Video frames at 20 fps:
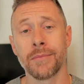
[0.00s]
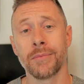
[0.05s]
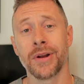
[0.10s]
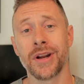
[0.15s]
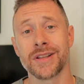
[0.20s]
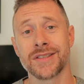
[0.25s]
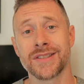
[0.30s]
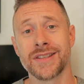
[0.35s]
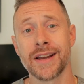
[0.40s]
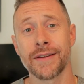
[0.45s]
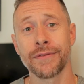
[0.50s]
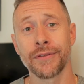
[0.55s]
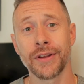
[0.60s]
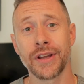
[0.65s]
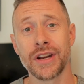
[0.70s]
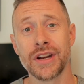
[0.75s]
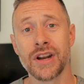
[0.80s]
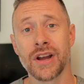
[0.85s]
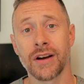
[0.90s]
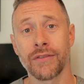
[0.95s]
But it's
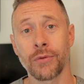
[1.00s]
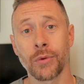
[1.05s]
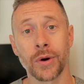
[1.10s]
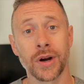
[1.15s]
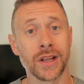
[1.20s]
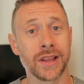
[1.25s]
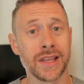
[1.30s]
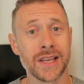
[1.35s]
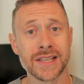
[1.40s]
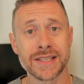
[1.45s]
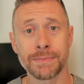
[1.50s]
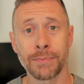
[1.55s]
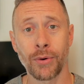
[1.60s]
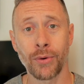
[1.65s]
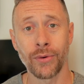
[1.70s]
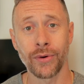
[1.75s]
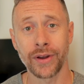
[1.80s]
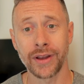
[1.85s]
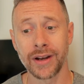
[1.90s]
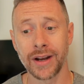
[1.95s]
definitely enough where at this
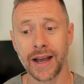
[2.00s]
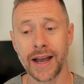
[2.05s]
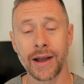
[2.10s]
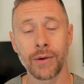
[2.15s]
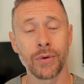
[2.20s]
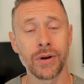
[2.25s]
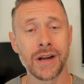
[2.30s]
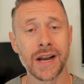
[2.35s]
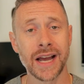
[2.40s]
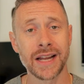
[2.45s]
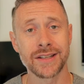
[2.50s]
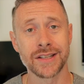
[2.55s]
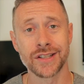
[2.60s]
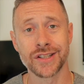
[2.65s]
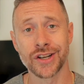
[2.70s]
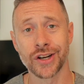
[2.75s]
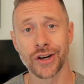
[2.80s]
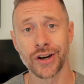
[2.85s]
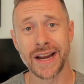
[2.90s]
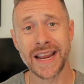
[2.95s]
point, I would not
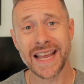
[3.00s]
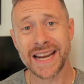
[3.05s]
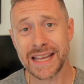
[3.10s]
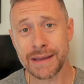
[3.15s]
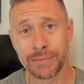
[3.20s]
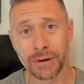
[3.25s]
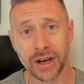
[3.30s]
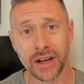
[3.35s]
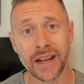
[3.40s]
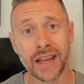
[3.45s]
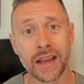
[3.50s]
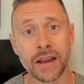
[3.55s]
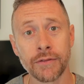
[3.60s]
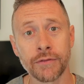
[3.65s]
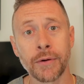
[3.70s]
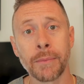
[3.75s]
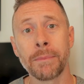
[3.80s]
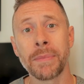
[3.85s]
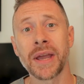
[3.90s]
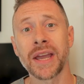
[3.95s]
deter anybody
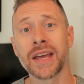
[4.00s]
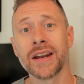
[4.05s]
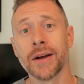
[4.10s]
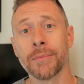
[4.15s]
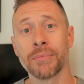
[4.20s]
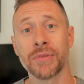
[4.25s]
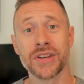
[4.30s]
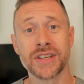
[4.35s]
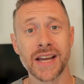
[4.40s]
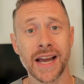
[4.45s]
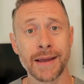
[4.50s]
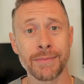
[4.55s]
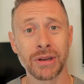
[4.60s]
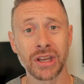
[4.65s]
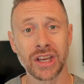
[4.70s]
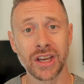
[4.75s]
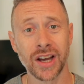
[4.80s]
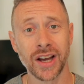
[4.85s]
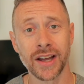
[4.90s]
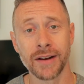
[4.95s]
from picking up the
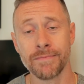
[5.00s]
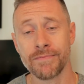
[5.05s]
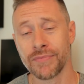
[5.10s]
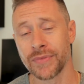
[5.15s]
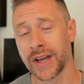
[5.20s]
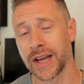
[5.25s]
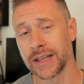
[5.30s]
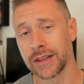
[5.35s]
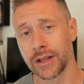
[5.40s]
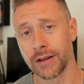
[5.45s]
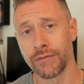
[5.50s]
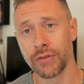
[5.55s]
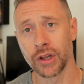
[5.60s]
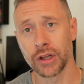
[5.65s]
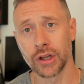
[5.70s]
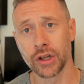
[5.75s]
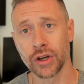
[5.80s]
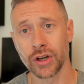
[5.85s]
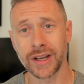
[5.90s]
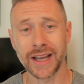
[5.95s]
diamond cut. I love the
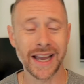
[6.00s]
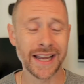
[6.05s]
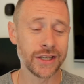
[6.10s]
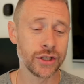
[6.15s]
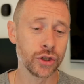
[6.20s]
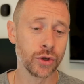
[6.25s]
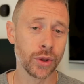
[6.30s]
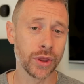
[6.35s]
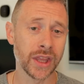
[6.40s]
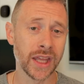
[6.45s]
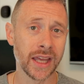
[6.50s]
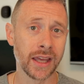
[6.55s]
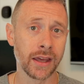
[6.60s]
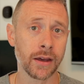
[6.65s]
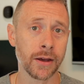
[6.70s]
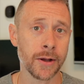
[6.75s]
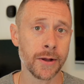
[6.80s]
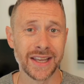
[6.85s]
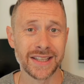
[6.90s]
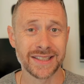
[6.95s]
look. I do
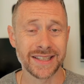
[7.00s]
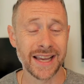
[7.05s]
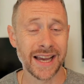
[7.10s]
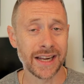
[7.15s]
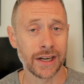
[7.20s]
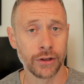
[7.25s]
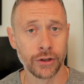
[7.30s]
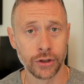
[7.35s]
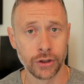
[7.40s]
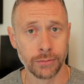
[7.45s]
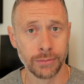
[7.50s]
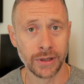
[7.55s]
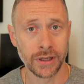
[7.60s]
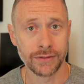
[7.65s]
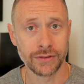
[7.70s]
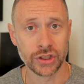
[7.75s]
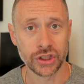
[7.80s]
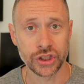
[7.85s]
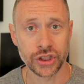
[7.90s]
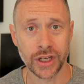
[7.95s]
think it's got a little bit
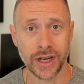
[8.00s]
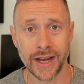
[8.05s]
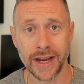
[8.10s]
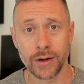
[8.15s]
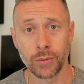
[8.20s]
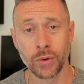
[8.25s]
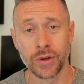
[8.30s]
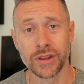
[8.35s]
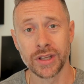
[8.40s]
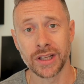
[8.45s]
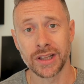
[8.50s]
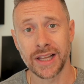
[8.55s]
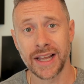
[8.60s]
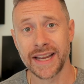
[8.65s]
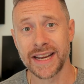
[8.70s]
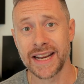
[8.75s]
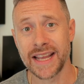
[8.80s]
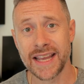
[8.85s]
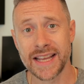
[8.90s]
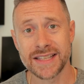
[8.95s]
of a shine when the
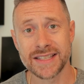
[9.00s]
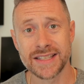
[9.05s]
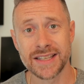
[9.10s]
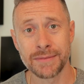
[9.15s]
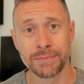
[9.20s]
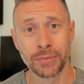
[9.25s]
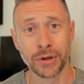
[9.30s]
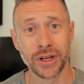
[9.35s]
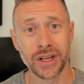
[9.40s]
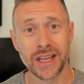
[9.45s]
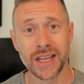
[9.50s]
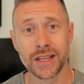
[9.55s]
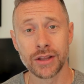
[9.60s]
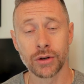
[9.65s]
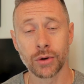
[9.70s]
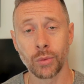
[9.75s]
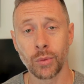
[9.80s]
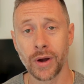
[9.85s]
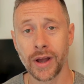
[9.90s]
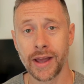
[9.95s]
light hits it, but
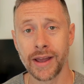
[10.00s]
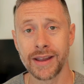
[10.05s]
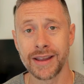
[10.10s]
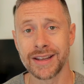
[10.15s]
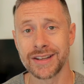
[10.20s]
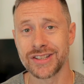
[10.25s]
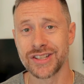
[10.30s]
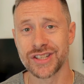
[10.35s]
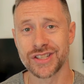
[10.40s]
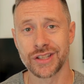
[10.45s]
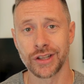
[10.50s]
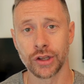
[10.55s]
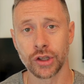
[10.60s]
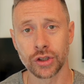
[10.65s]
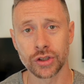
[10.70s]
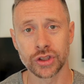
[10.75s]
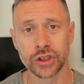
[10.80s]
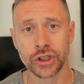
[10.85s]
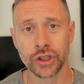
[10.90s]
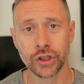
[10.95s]
either way, it just
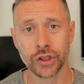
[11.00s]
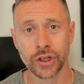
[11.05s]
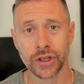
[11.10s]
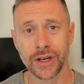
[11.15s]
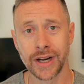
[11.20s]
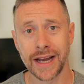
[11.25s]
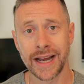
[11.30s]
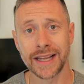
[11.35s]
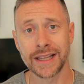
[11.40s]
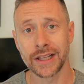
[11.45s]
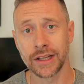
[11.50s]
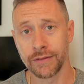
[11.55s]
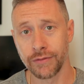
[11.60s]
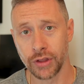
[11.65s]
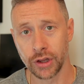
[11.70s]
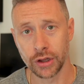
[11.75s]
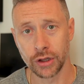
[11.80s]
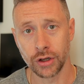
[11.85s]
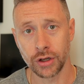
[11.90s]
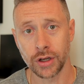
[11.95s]
looks good. I love
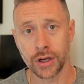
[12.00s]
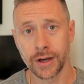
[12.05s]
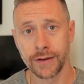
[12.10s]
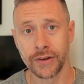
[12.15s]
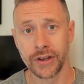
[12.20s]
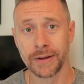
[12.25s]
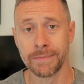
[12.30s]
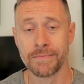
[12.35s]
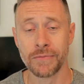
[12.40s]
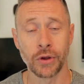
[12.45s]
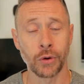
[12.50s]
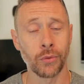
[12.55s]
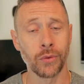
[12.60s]
the look of it.